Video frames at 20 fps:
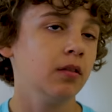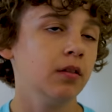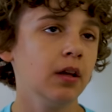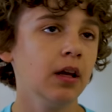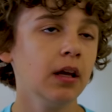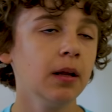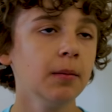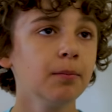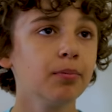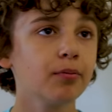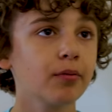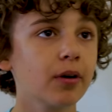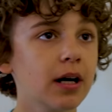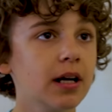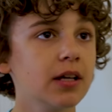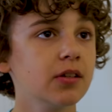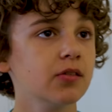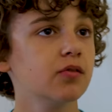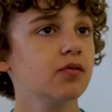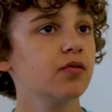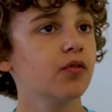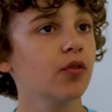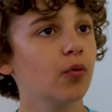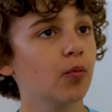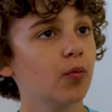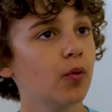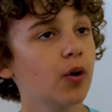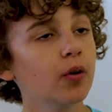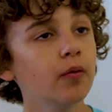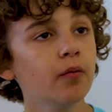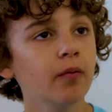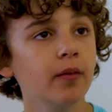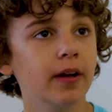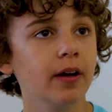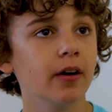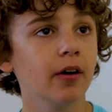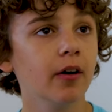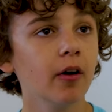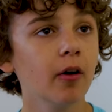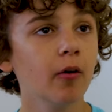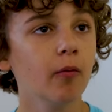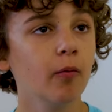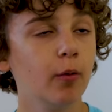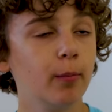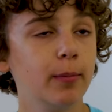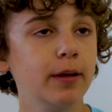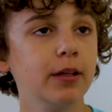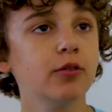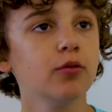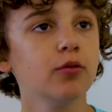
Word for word: Then prize for one winner would be